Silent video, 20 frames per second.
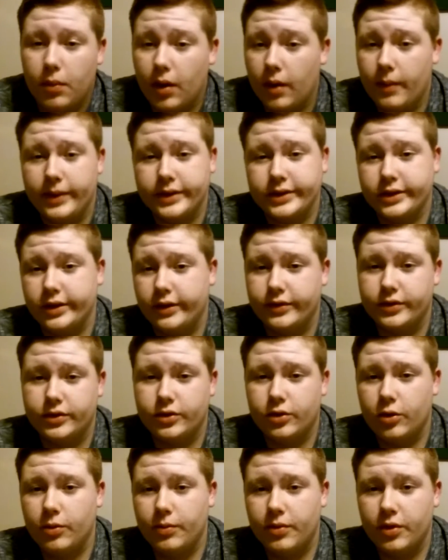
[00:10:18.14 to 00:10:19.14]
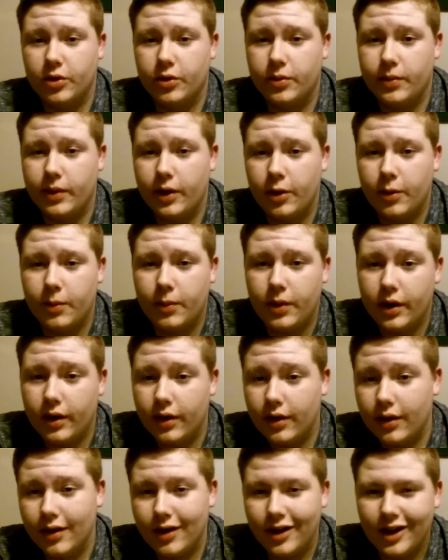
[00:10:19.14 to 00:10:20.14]
bought myself a snowmobile with my own
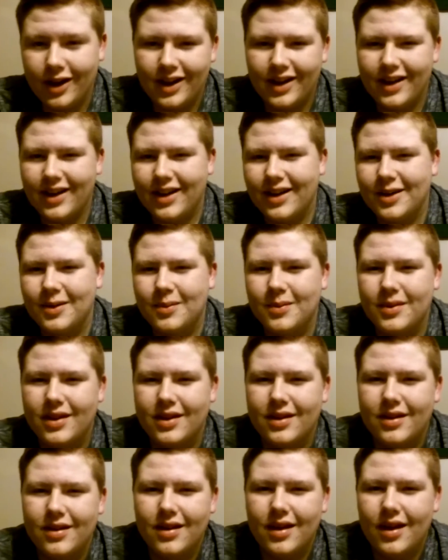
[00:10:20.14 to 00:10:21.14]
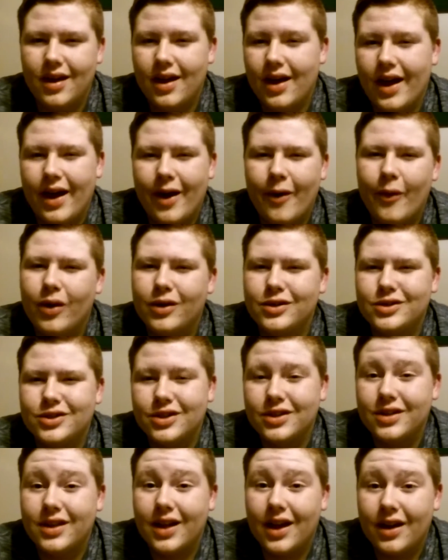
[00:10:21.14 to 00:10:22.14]
money. I mean, how
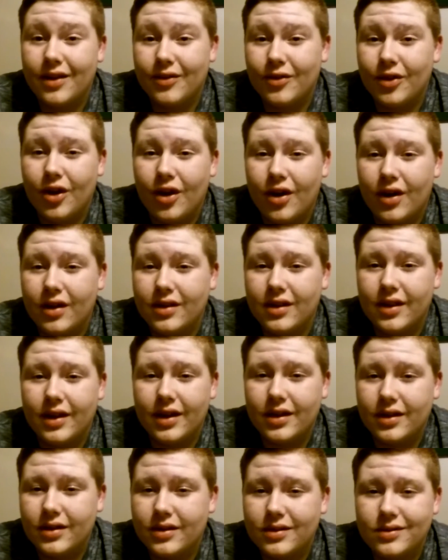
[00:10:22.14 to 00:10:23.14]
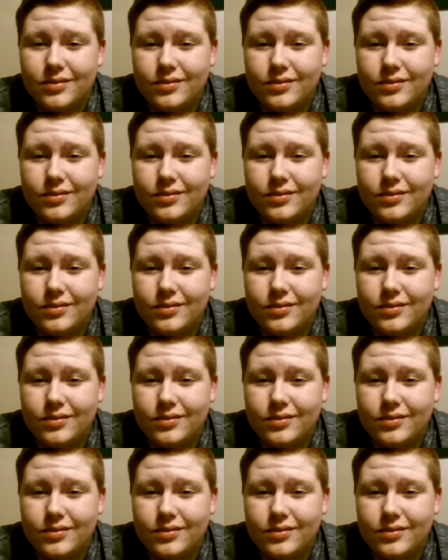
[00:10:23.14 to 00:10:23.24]
else could that have gone? Like,